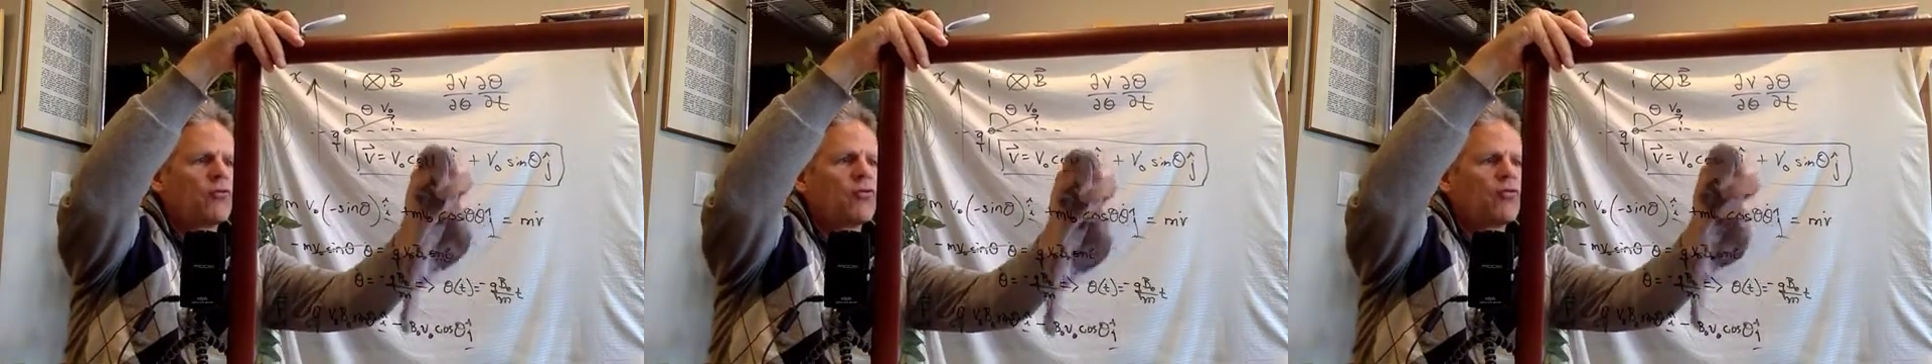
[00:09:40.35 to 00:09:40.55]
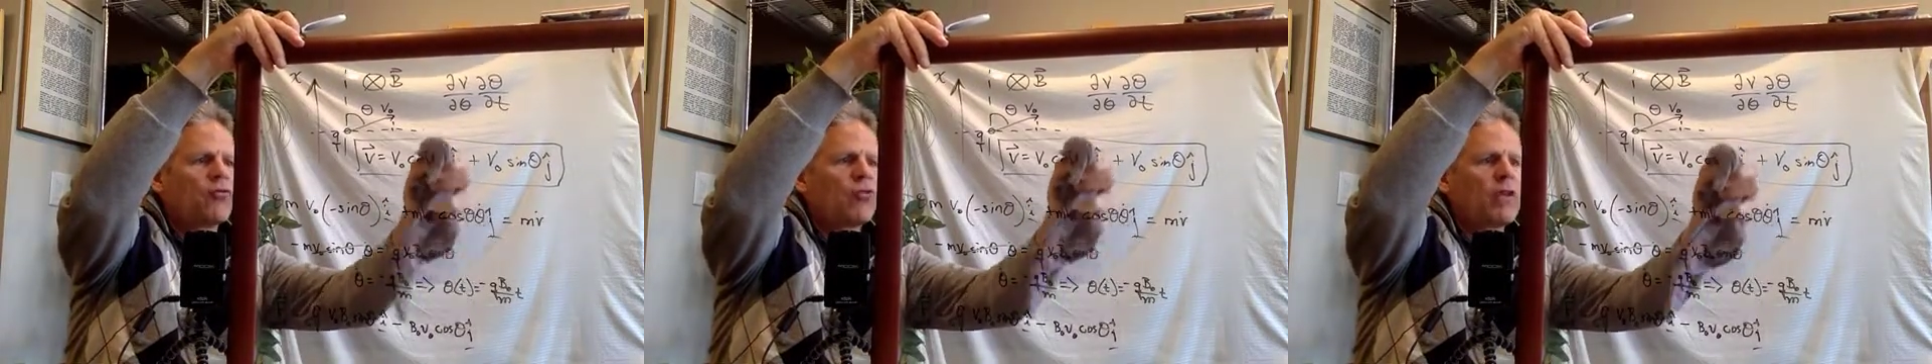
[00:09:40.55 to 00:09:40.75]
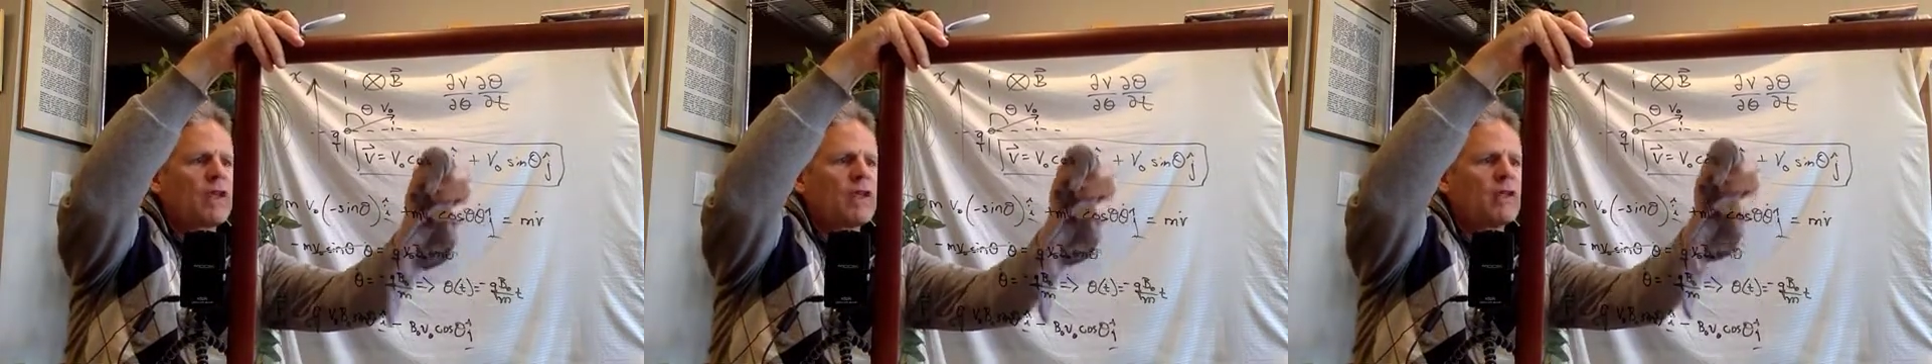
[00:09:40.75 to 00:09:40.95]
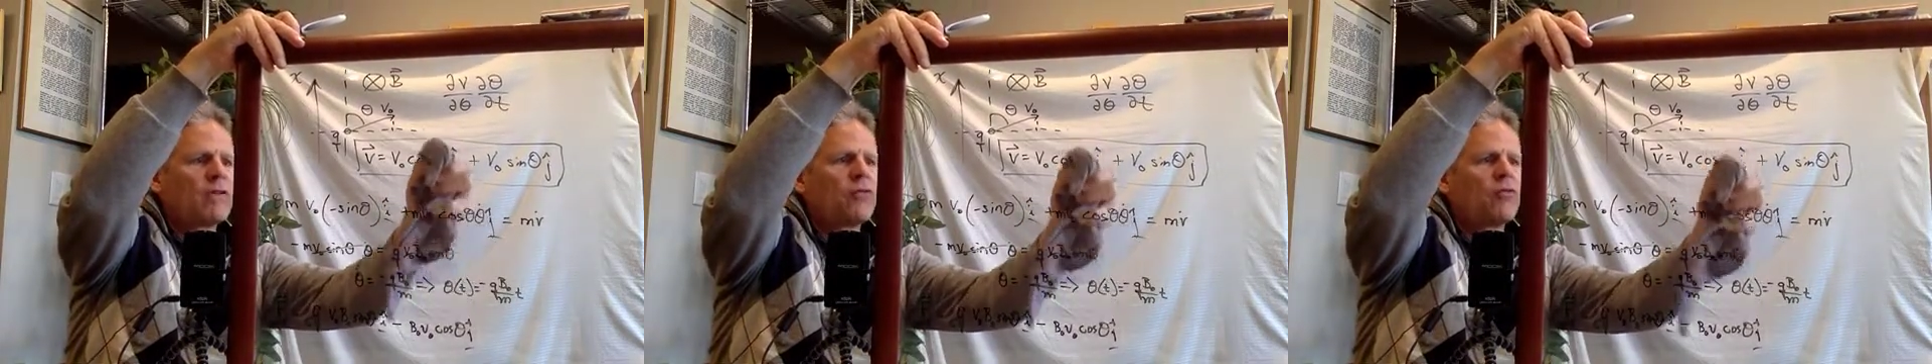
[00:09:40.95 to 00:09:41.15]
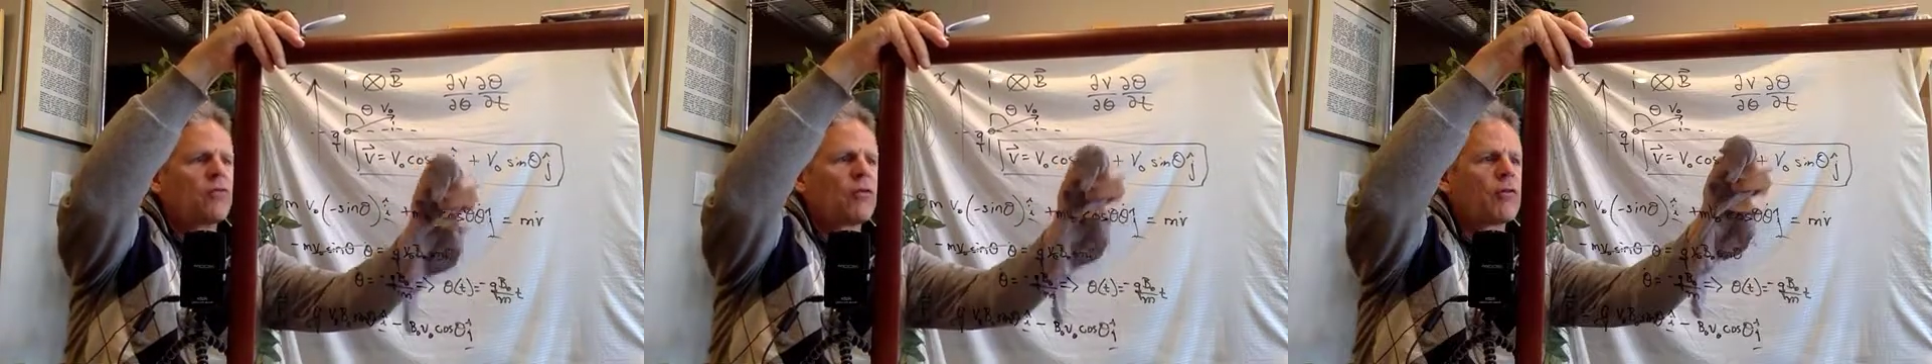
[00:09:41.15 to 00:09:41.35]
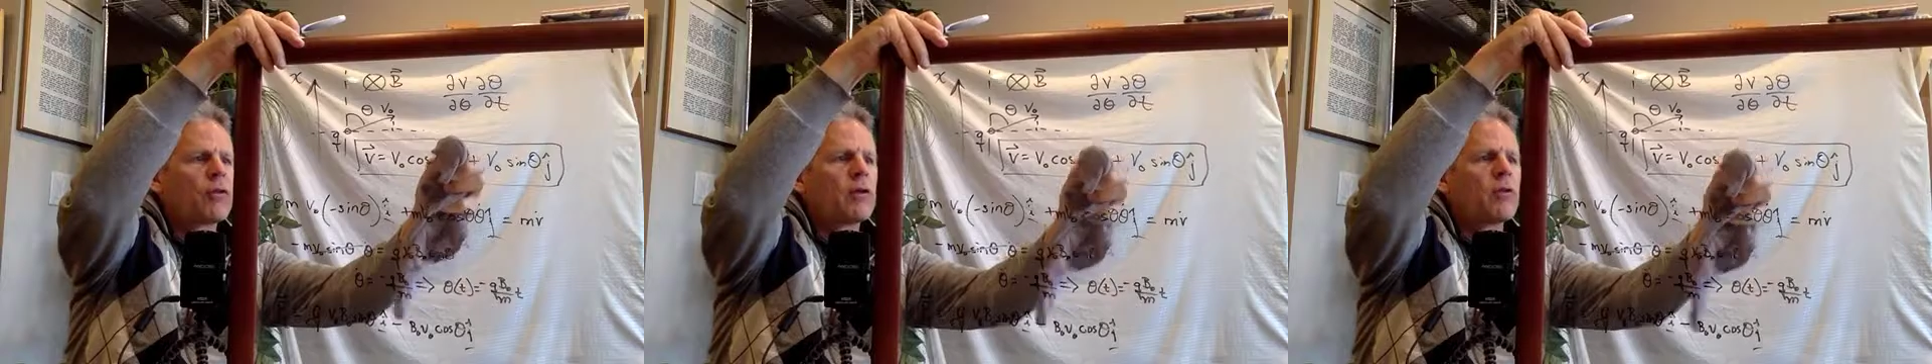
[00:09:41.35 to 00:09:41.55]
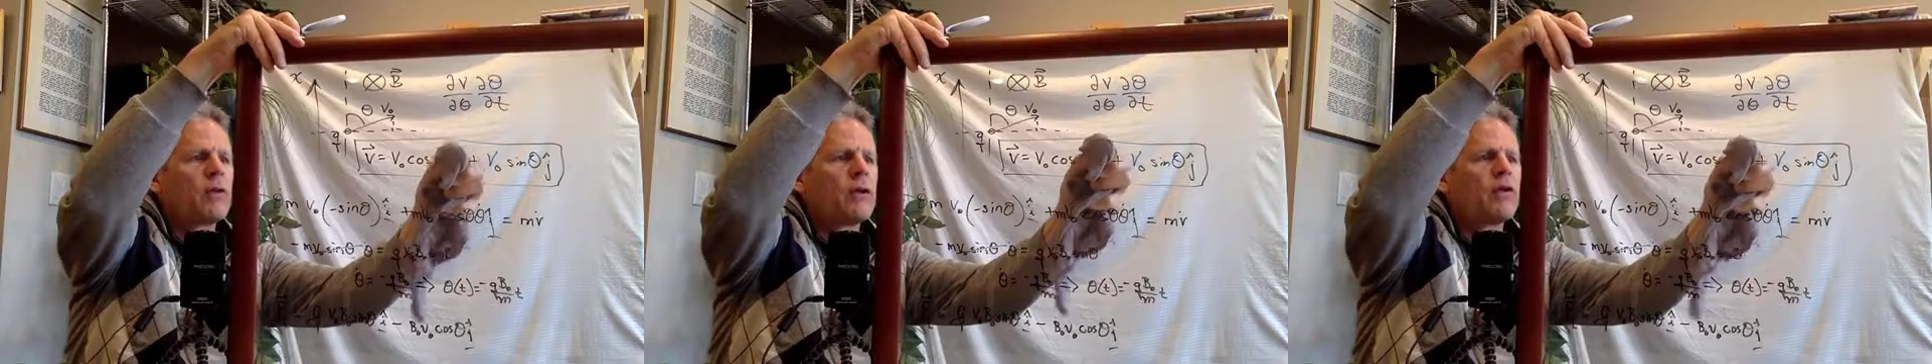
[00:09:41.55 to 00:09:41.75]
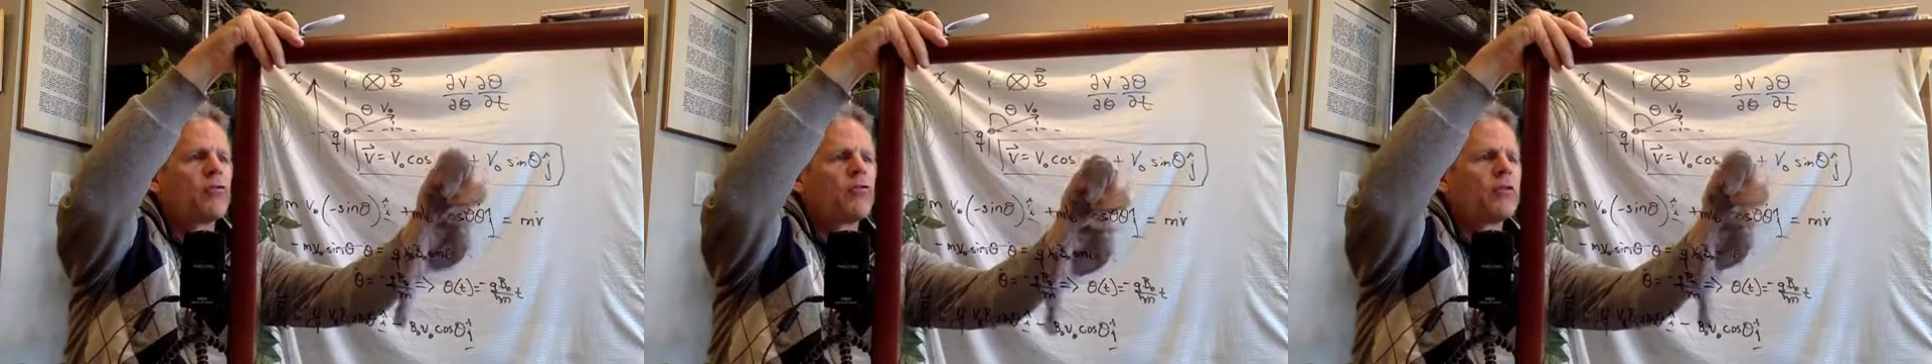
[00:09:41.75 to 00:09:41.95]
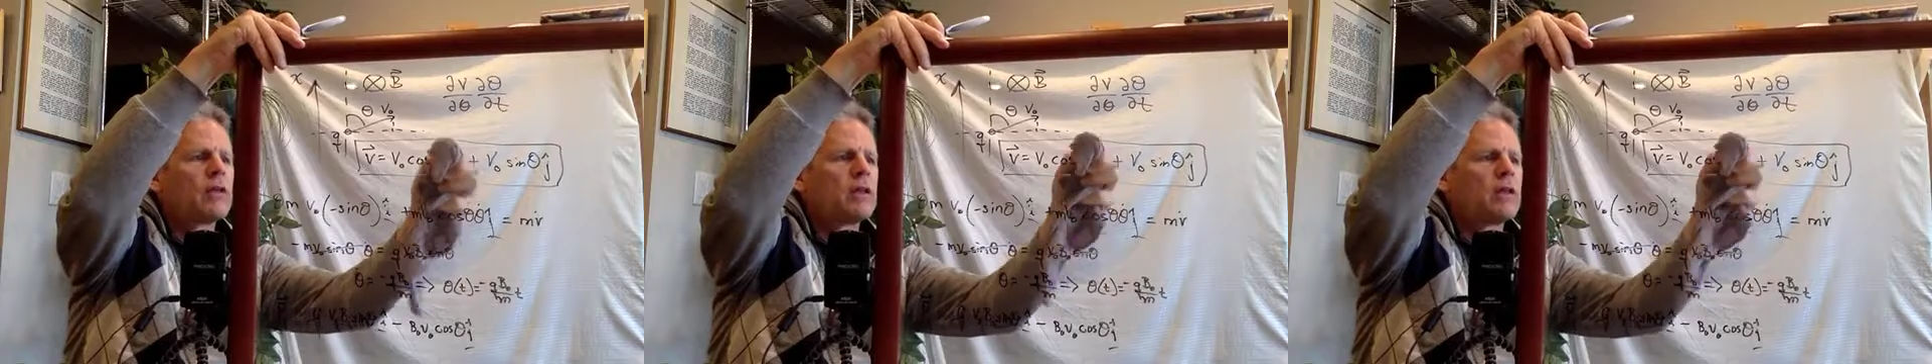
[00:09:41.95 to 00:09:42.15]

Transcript: change our equation